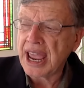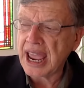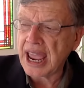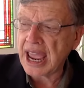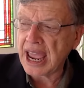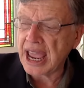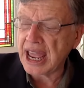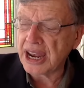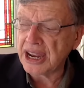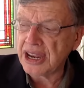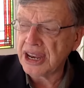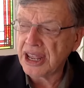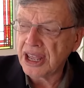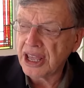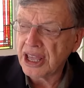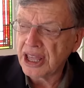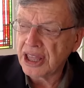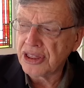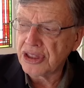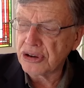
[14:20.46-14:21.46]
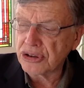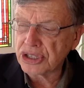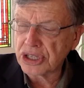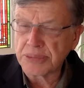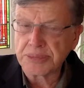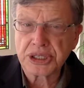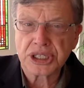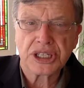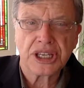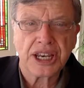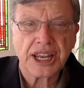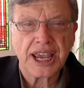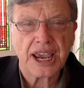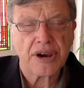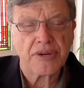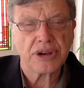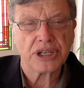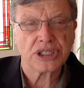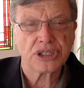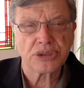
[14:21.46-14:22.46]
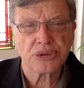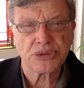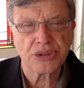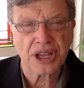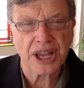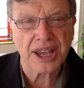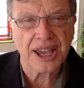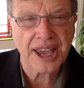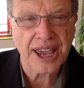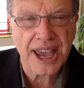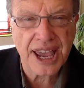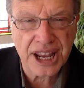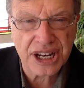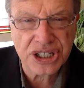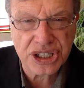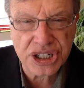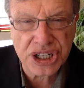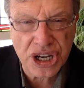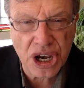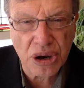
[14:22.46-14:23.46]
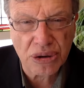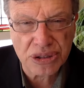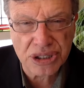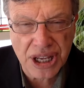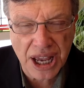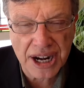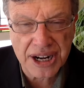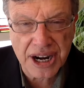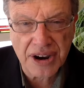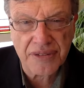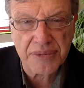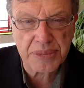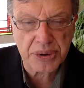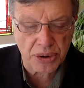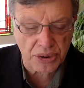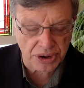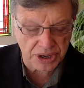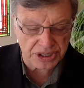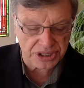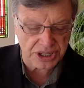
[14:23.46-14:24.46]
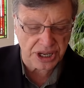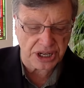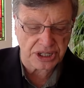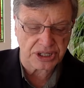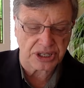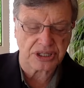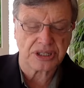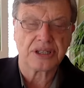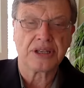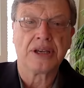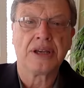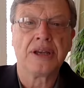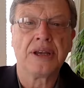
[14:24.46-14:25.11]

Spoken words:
and their subsidiaries through the NGOs, non-government organizations.